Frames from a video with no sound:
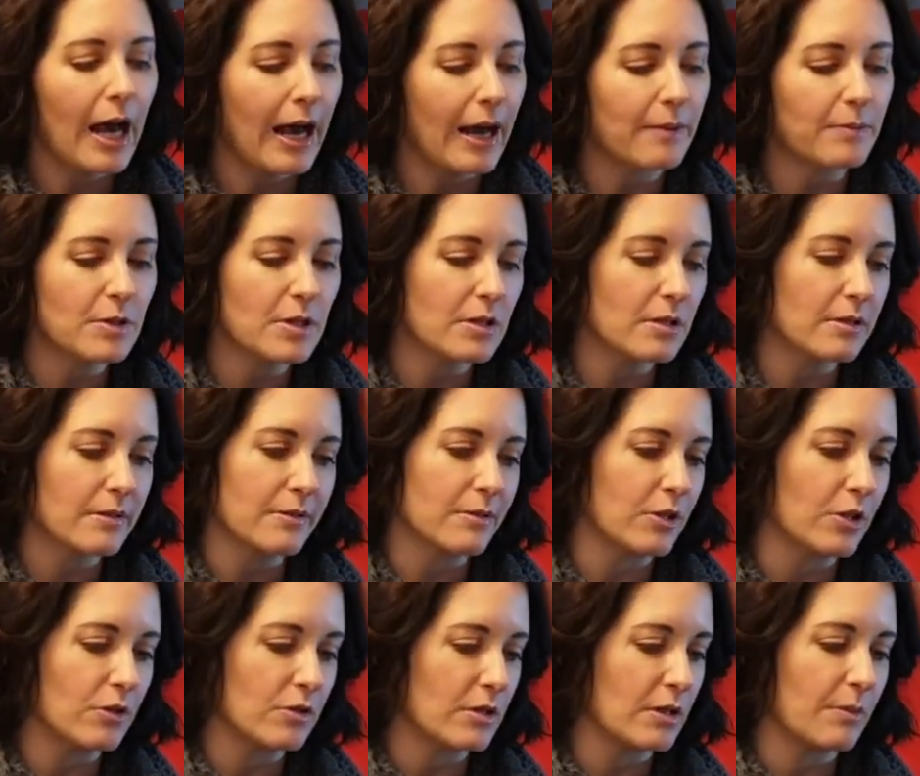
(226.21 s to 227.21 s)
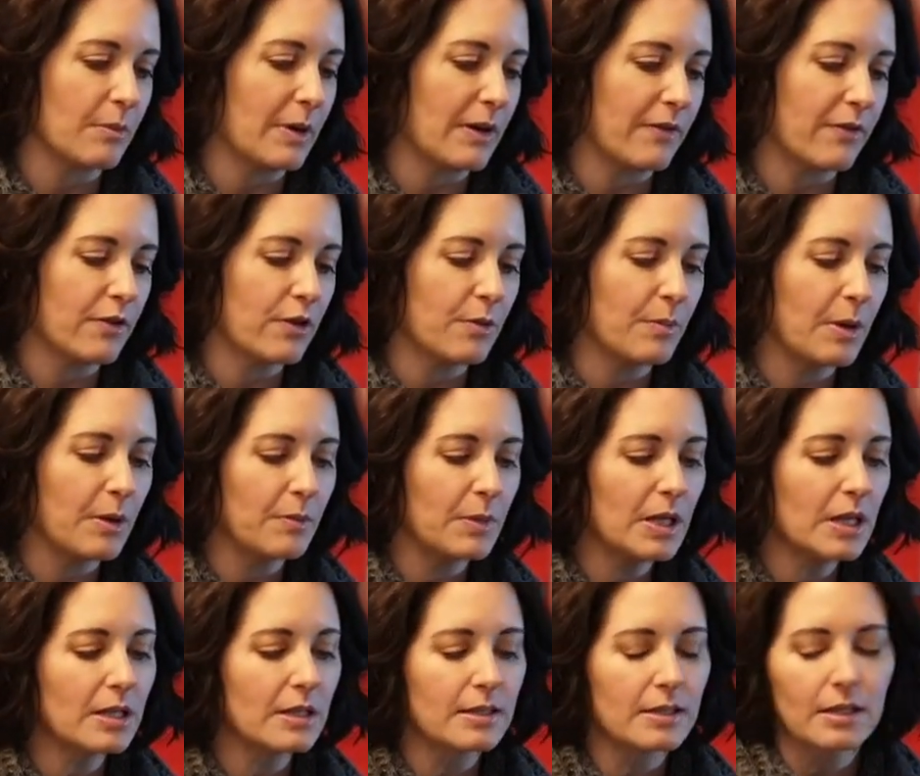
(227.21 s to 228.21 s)
I'm just using my
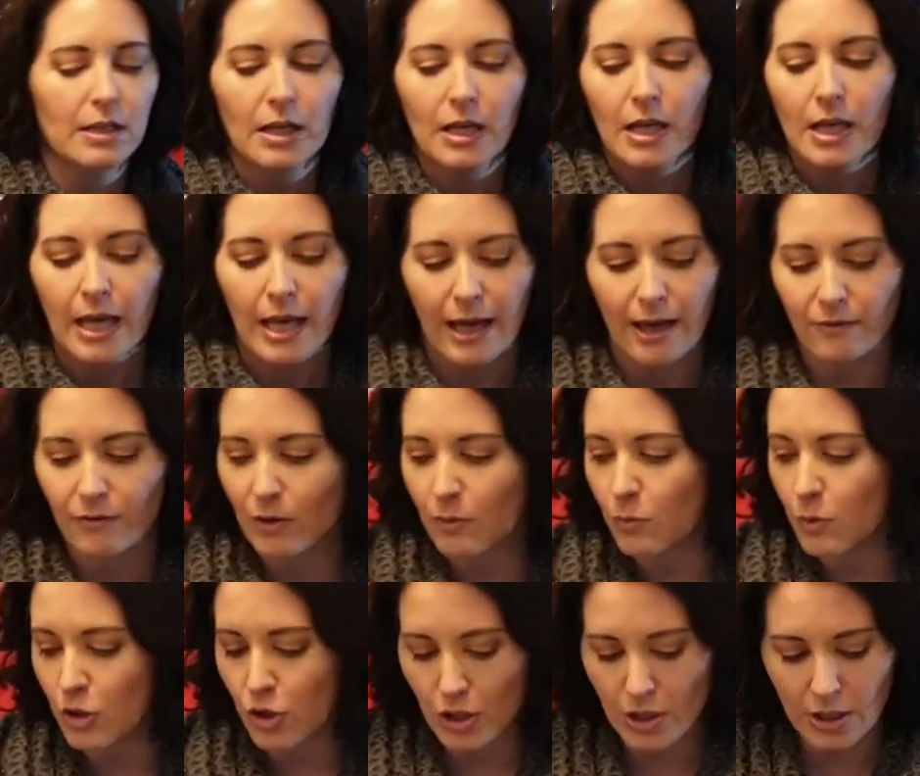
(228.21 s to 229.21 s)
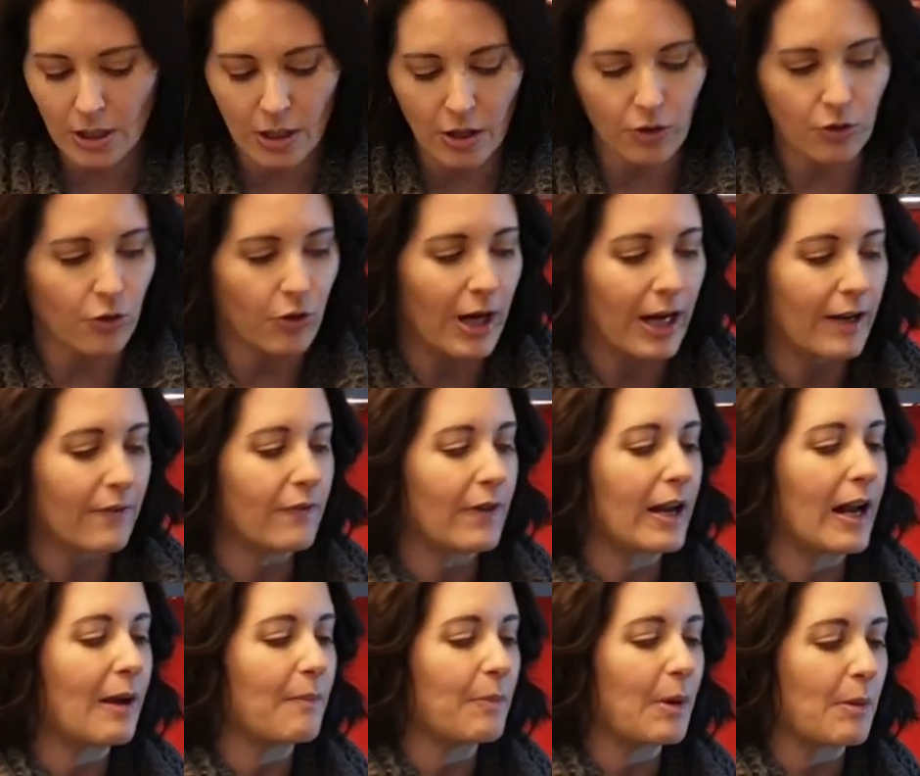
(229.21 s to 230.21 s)
Thermomix, and then we're just going to grind
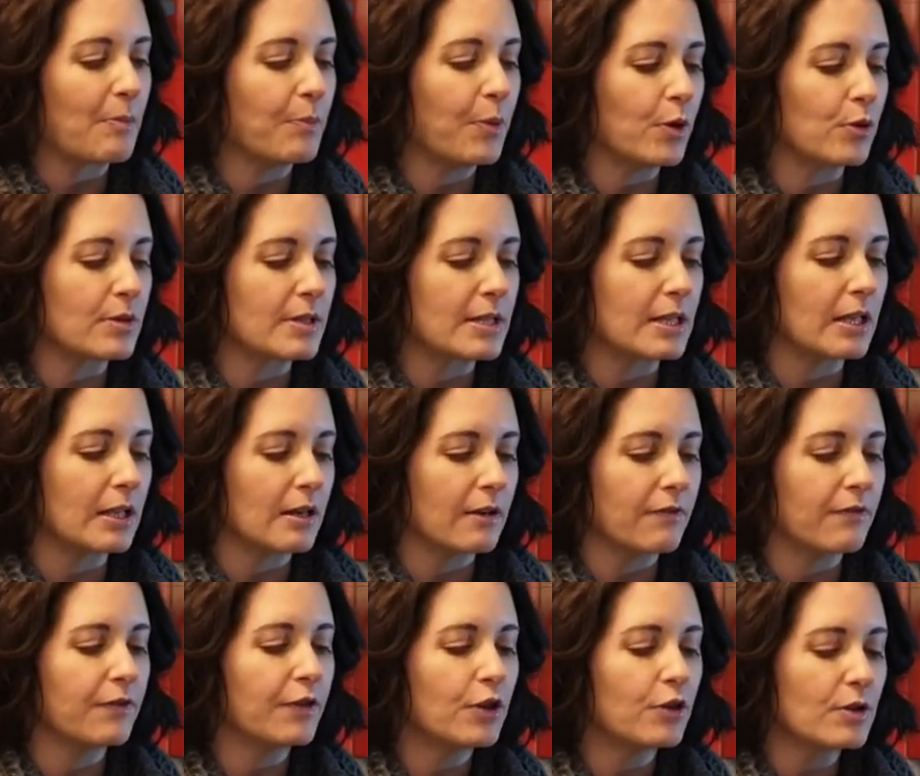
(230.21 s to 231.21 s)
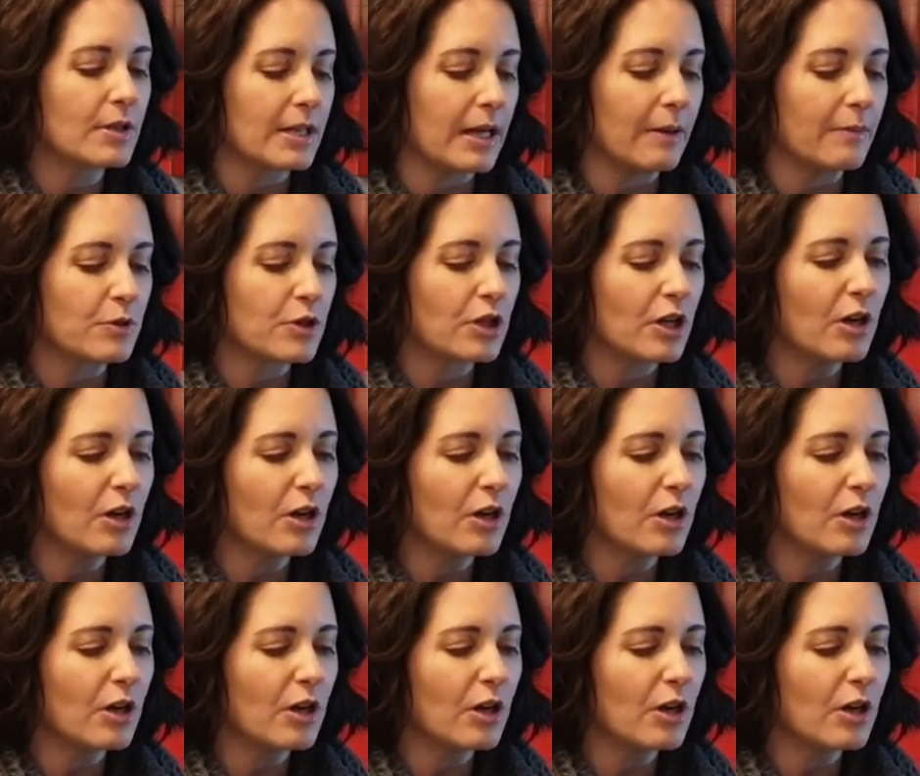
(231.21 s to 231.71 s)
that up by pulsing it a few times.